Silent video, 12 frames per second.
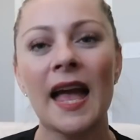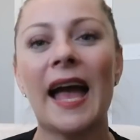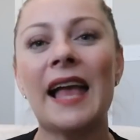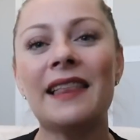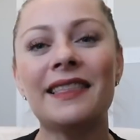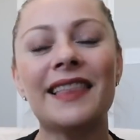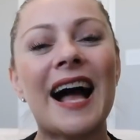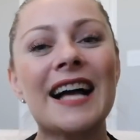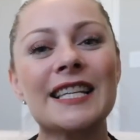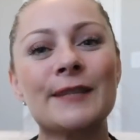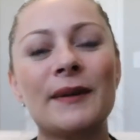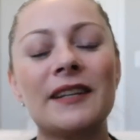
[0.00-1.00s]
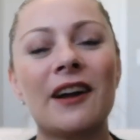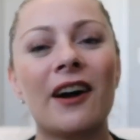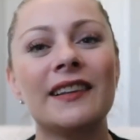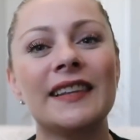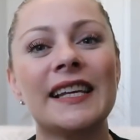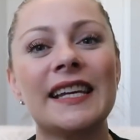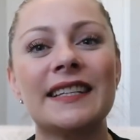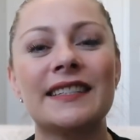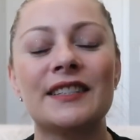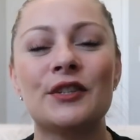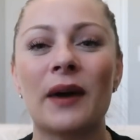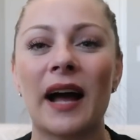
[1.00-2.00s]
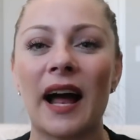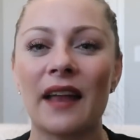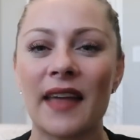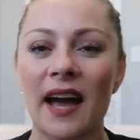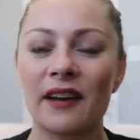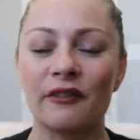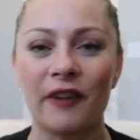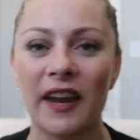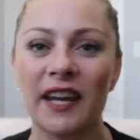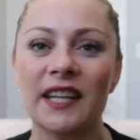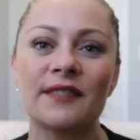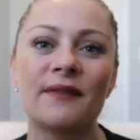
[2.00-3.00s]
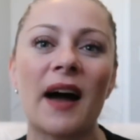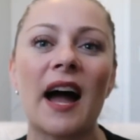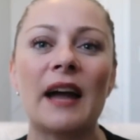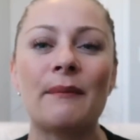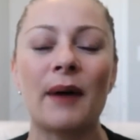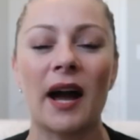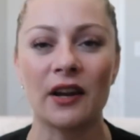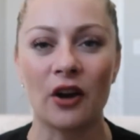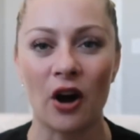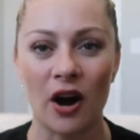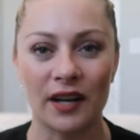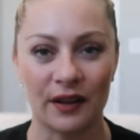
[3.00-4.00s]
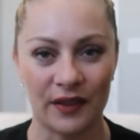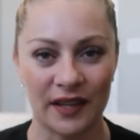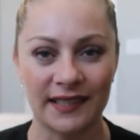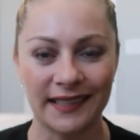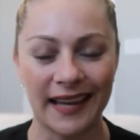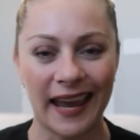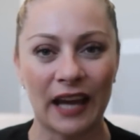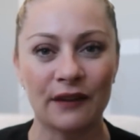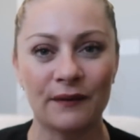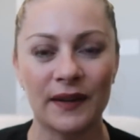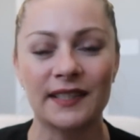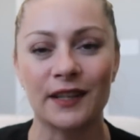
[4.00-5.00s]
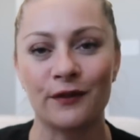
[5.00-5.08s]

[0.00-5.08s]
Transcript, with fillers: And last but not least, to add that Vegas vibe, I got this canvas